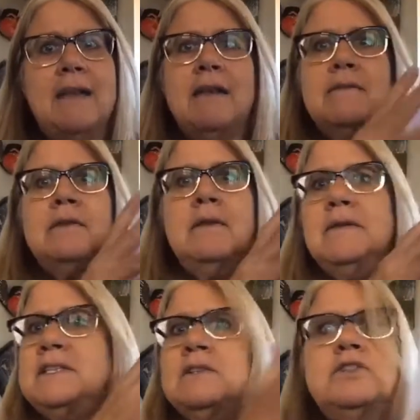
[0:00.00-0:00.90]
this is
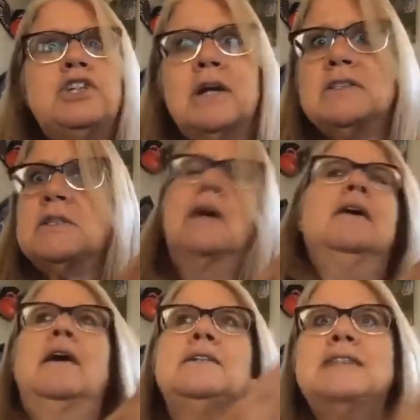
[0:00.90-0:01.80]
just a
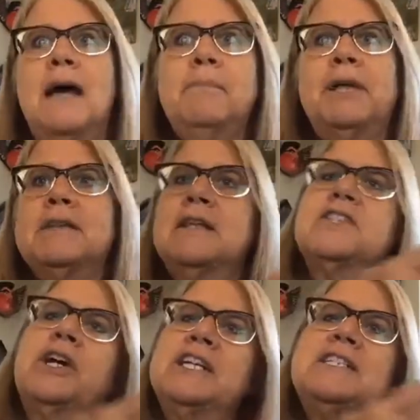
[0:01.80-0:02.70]
template that's going to
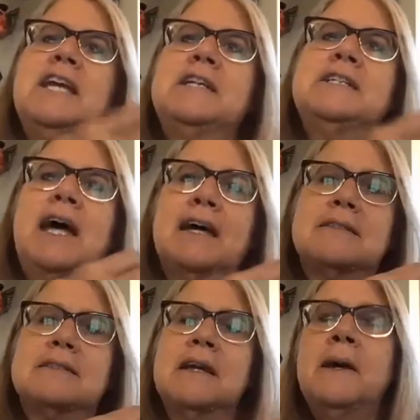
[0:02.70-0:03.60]
take text,
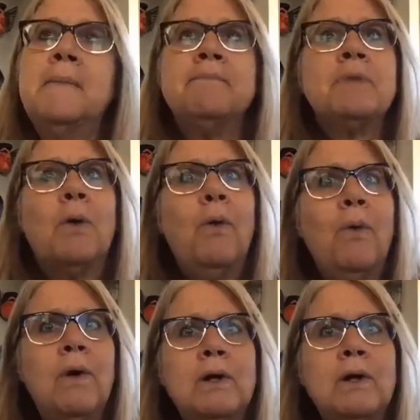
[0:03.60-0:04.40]
or